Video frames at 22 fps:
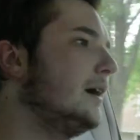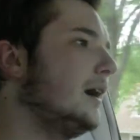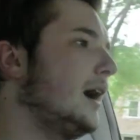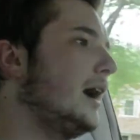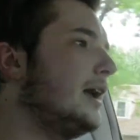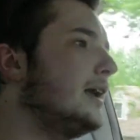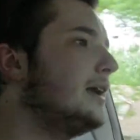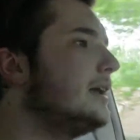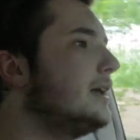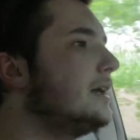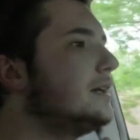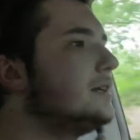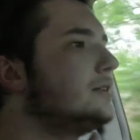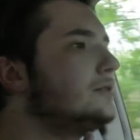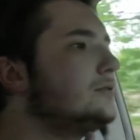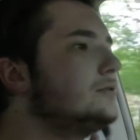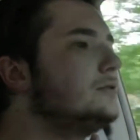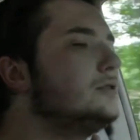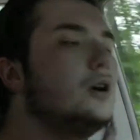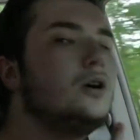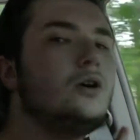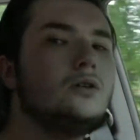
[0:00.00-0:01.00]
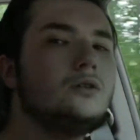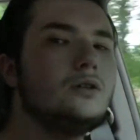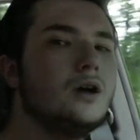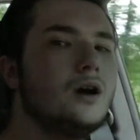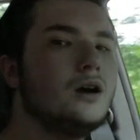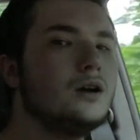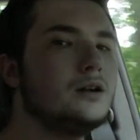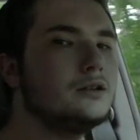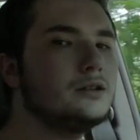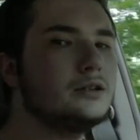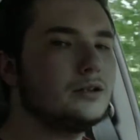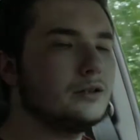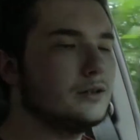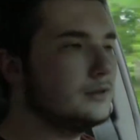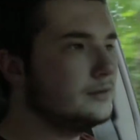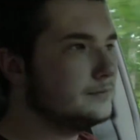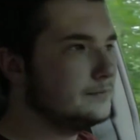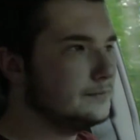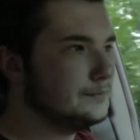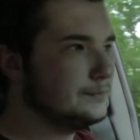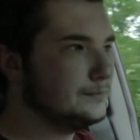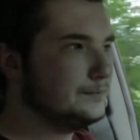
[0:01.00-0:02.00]
I can no longer
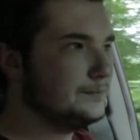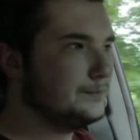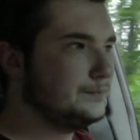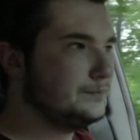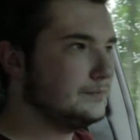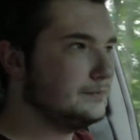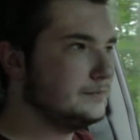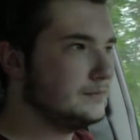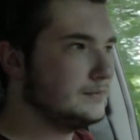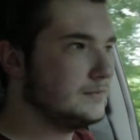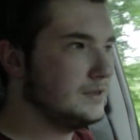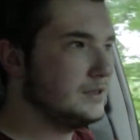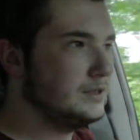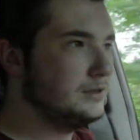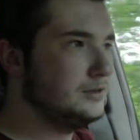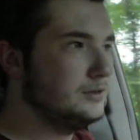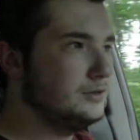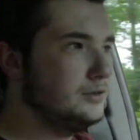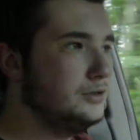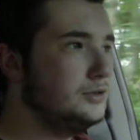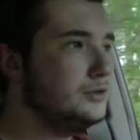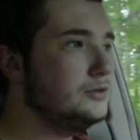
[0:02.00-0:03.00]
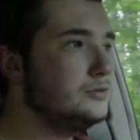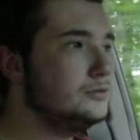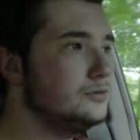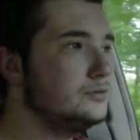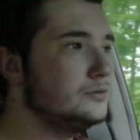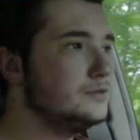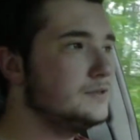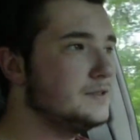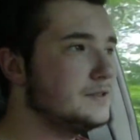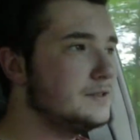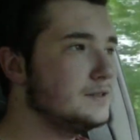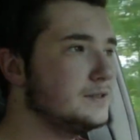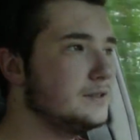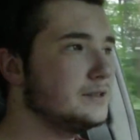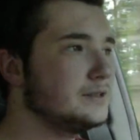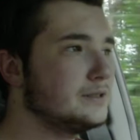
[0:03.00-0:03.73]
use